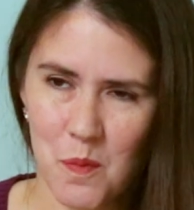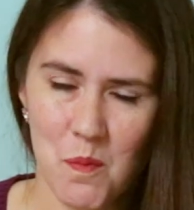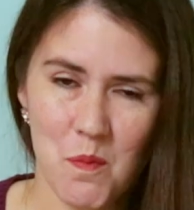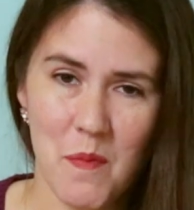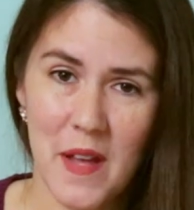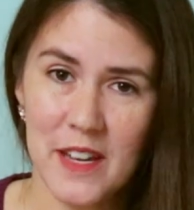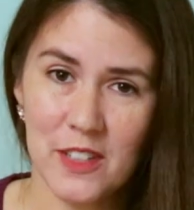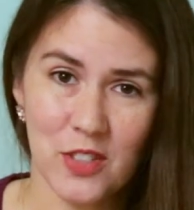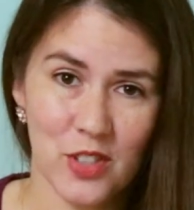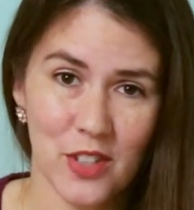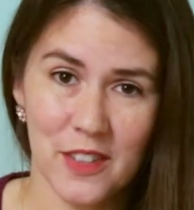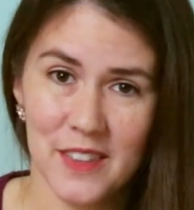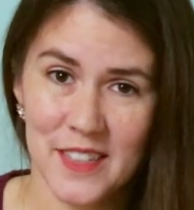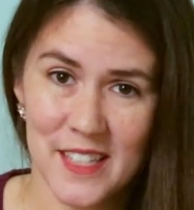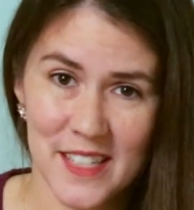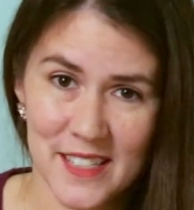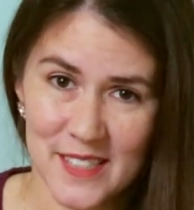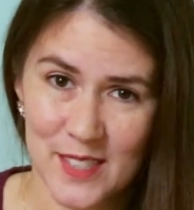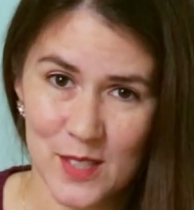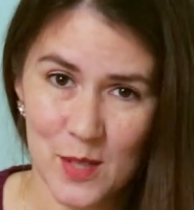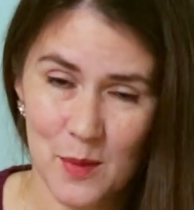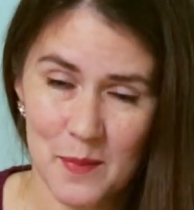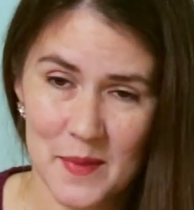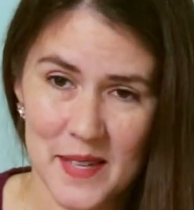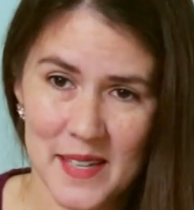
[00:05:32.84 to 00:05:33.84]
mention
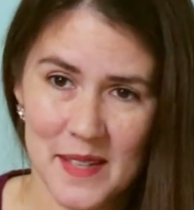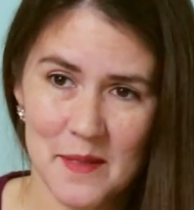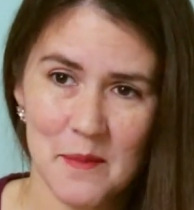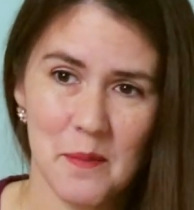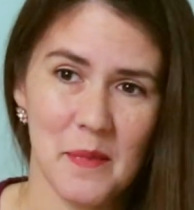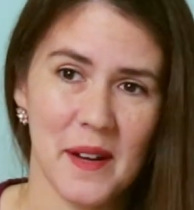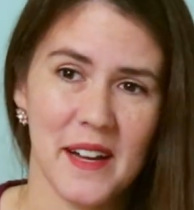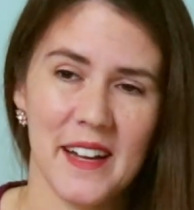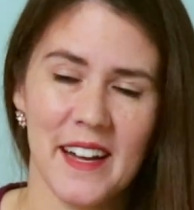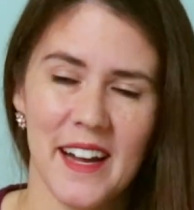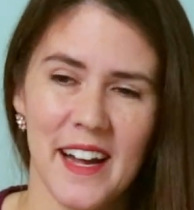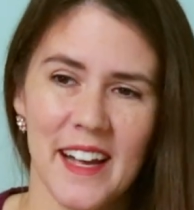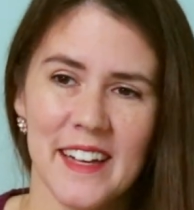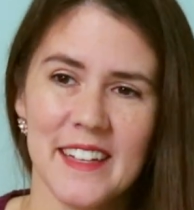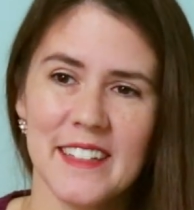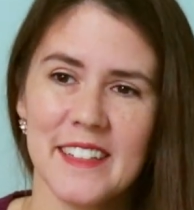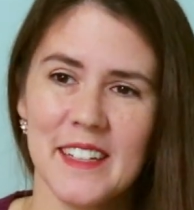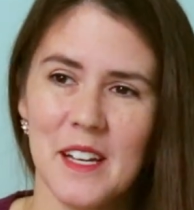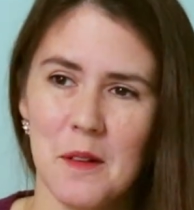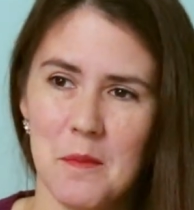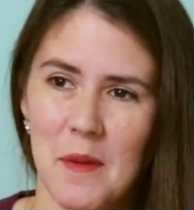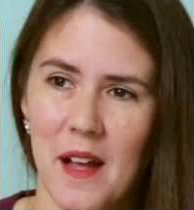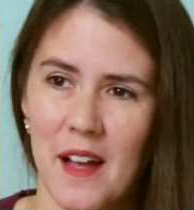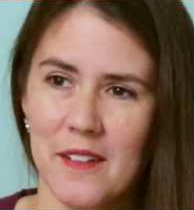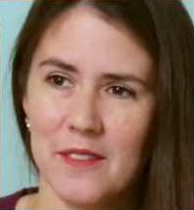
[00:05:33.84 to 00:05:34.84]
this to me, but I
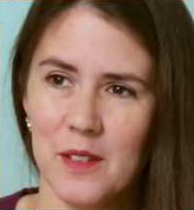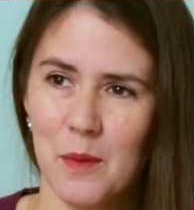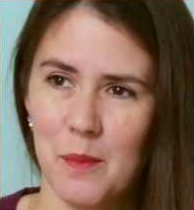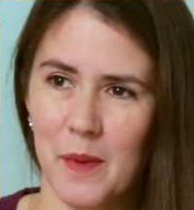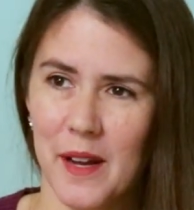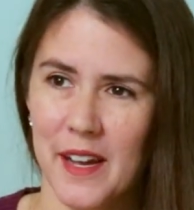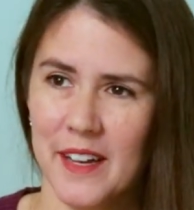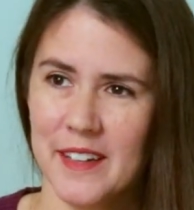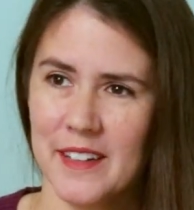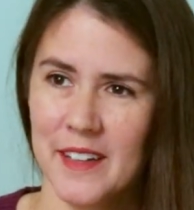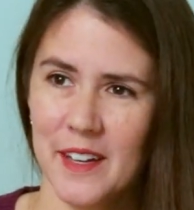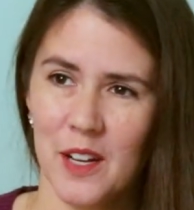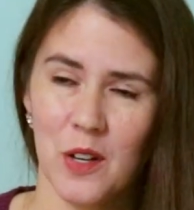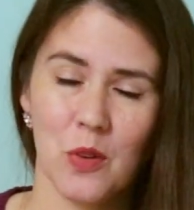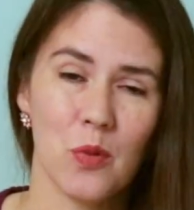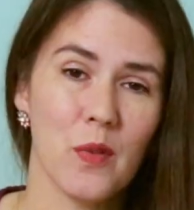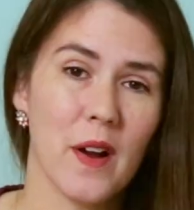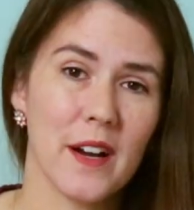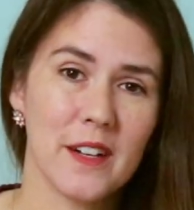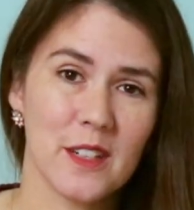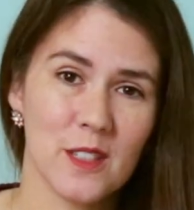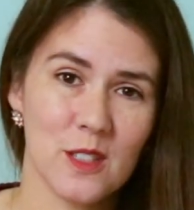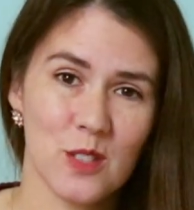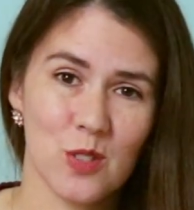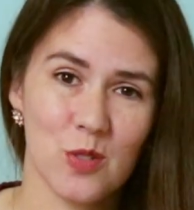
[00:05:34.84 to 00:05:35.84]
ended up having my
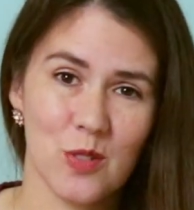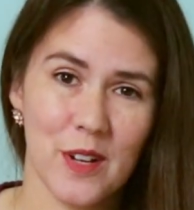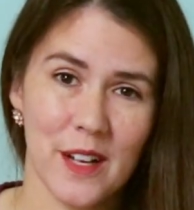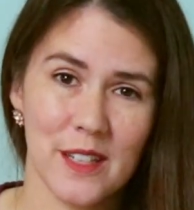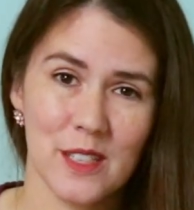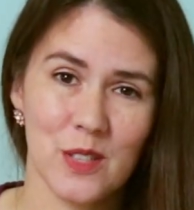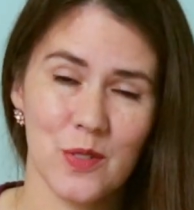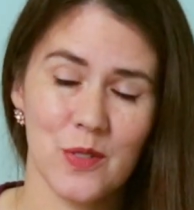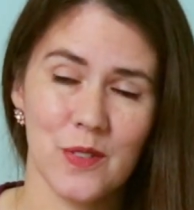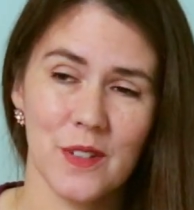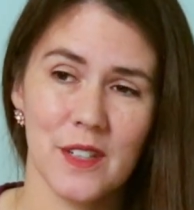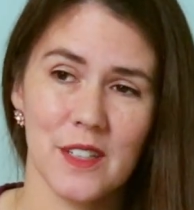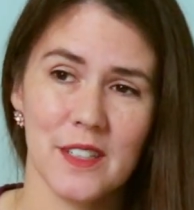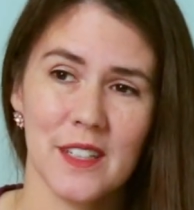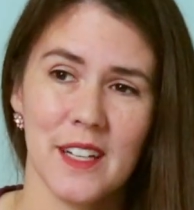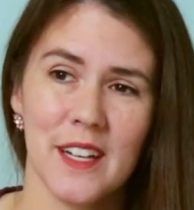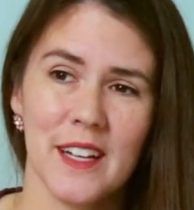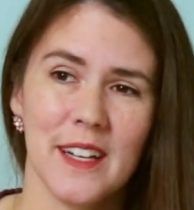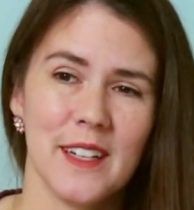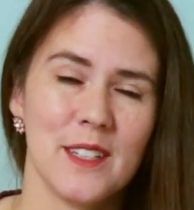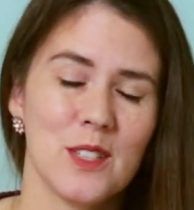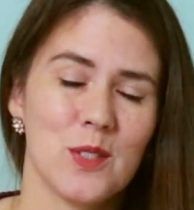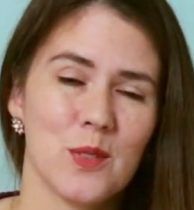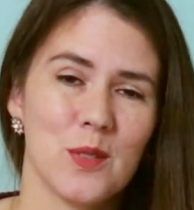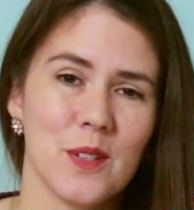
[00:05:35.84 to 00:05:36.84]
records transferred
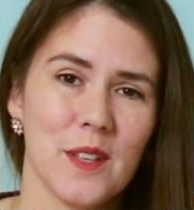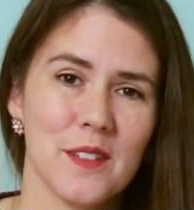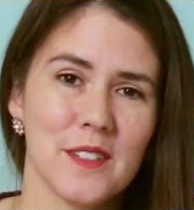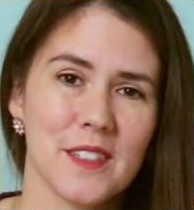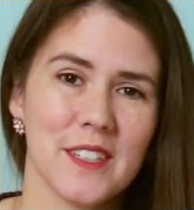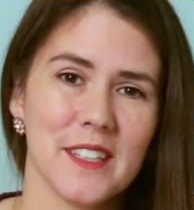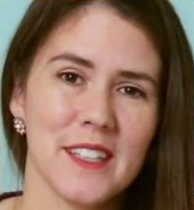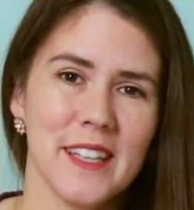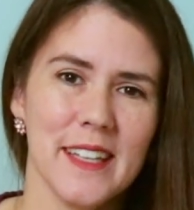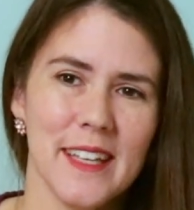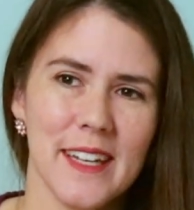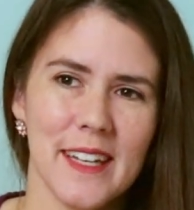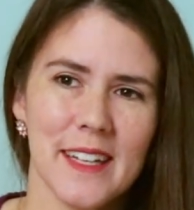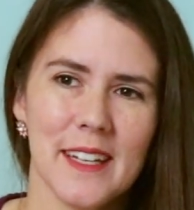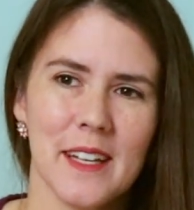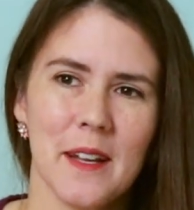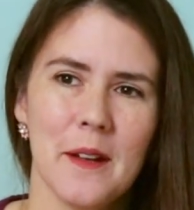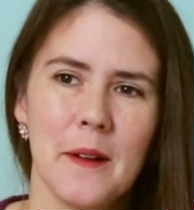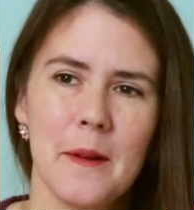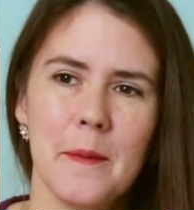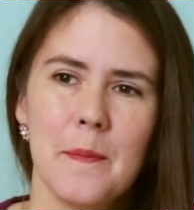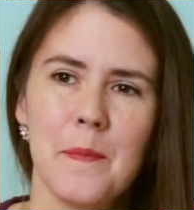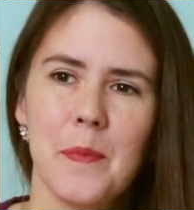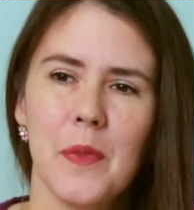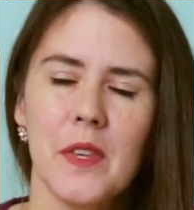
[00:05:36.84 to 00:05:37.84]
to another clinic,
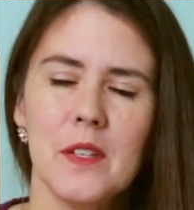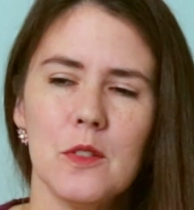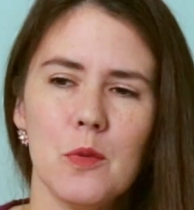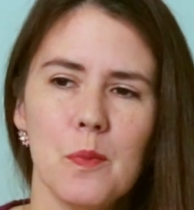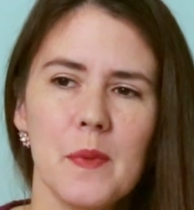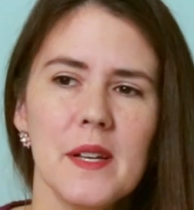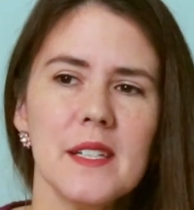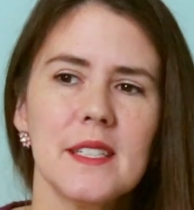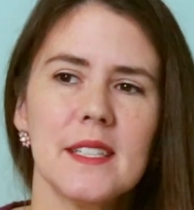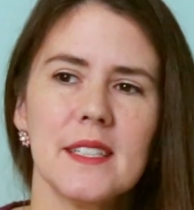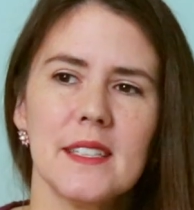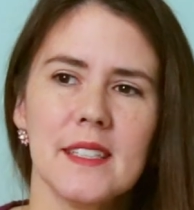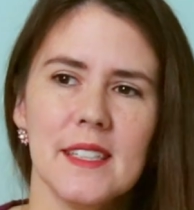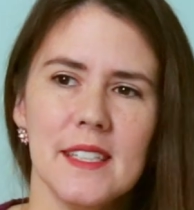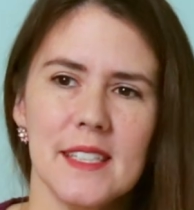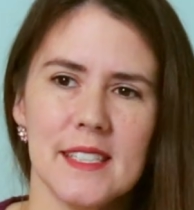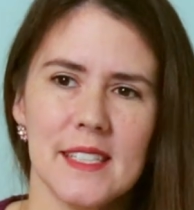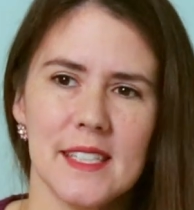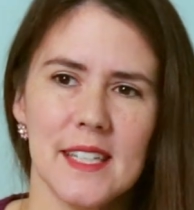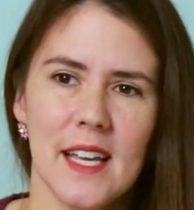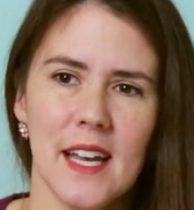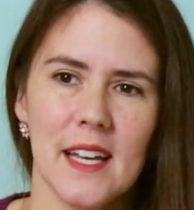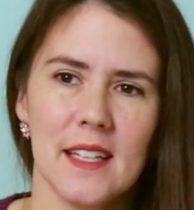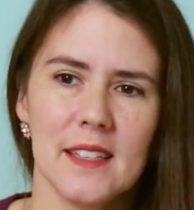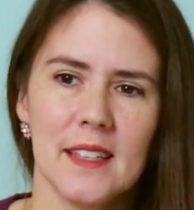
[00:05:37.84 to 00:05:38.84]
and she basically
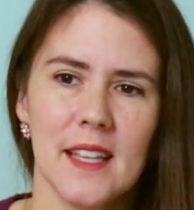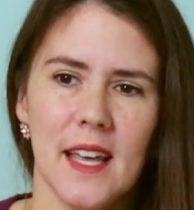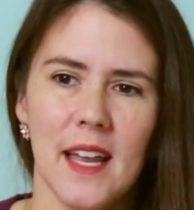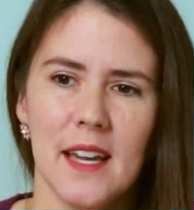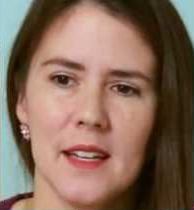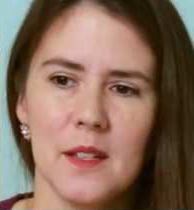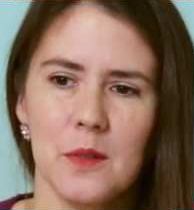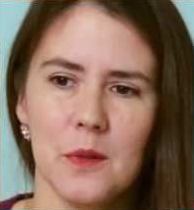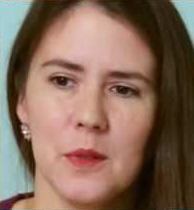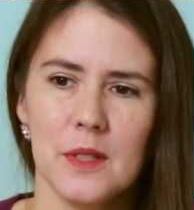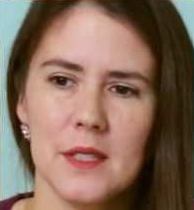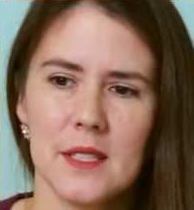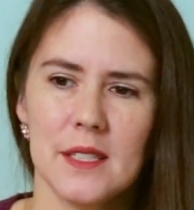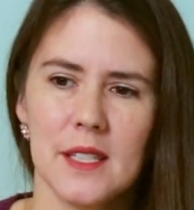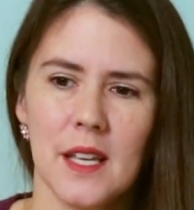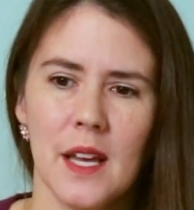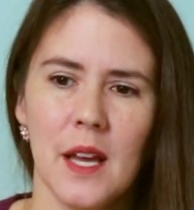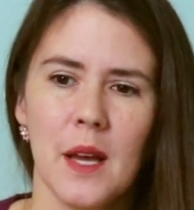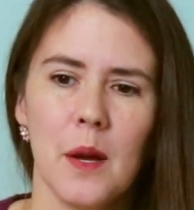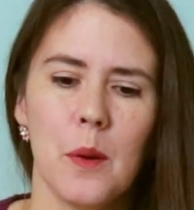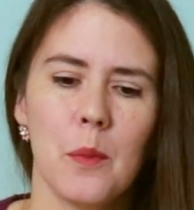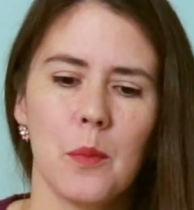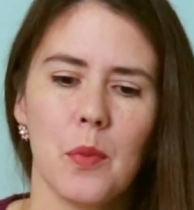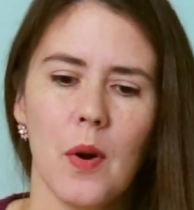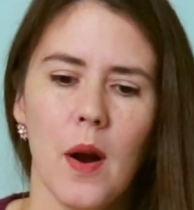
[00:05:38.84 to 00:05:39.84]
said that it was
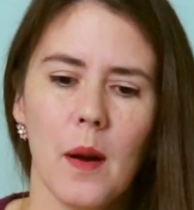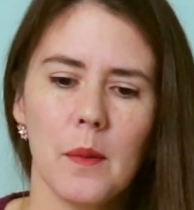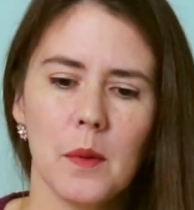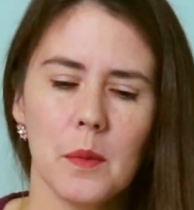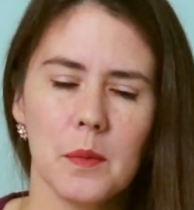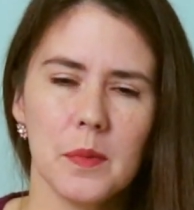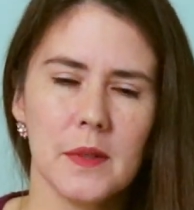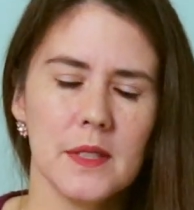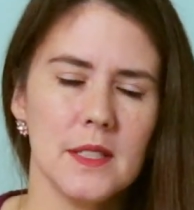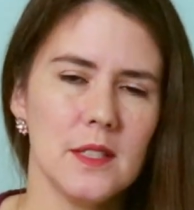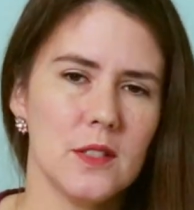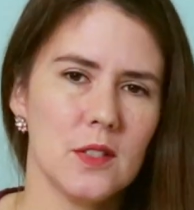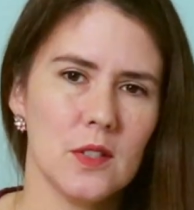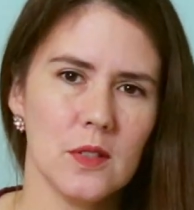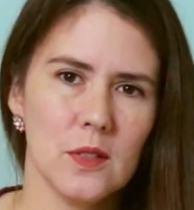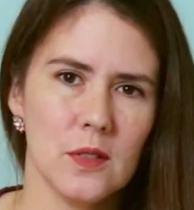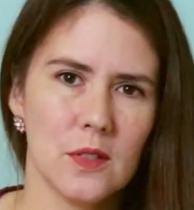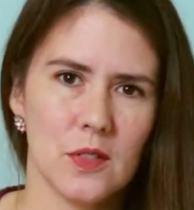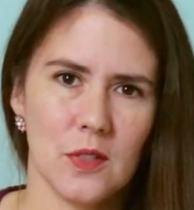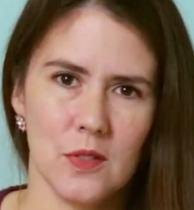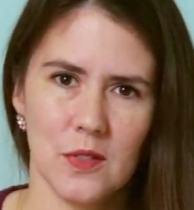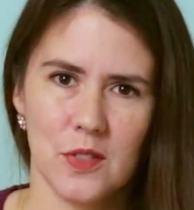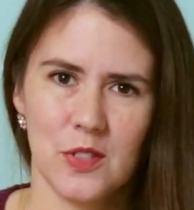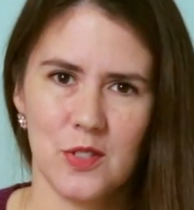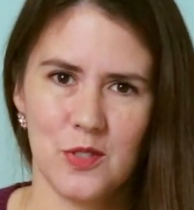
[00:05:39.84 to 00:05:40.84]
probably due
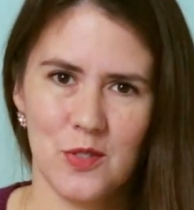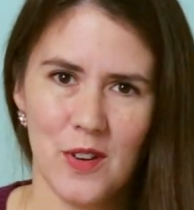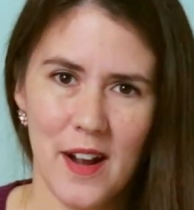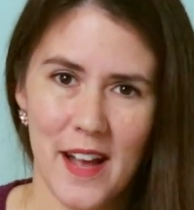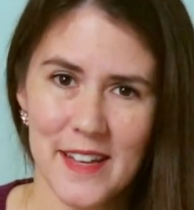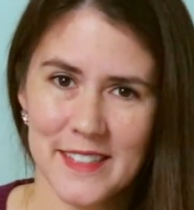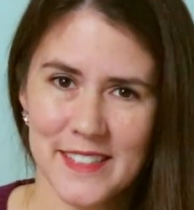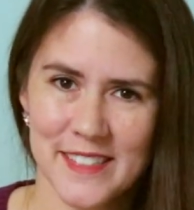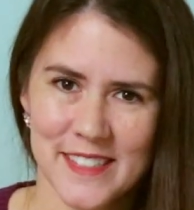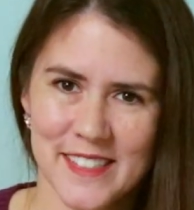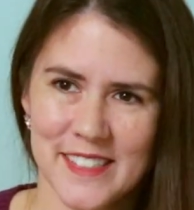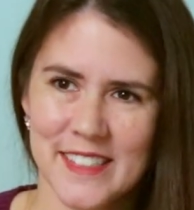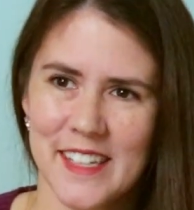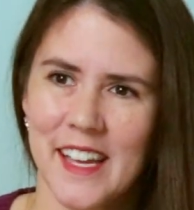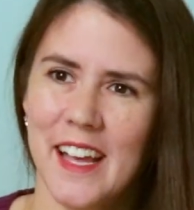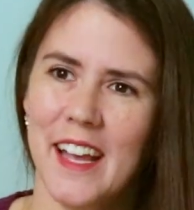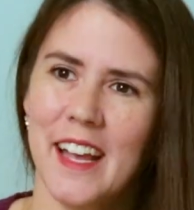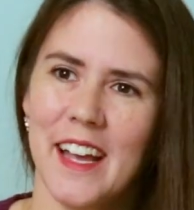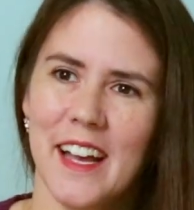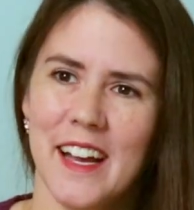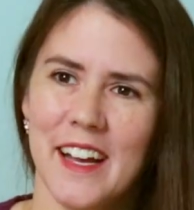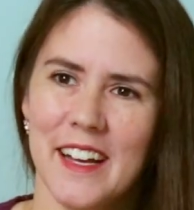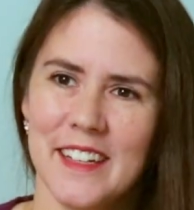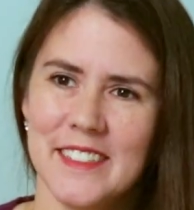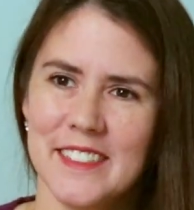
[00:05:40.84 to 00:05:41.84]
to stress
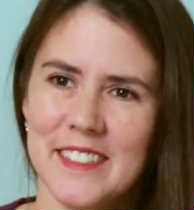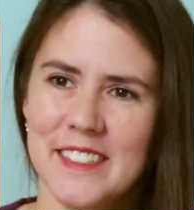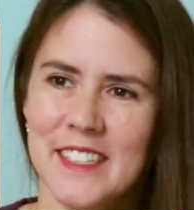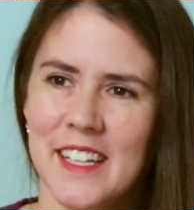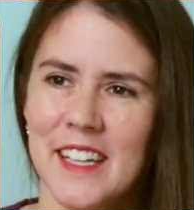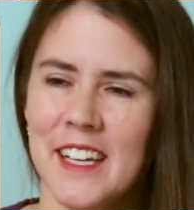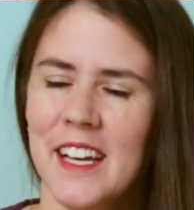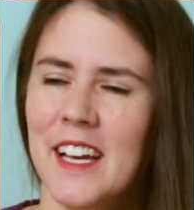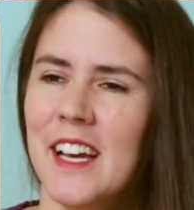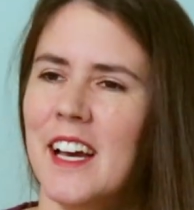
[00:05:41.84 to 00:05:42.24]
and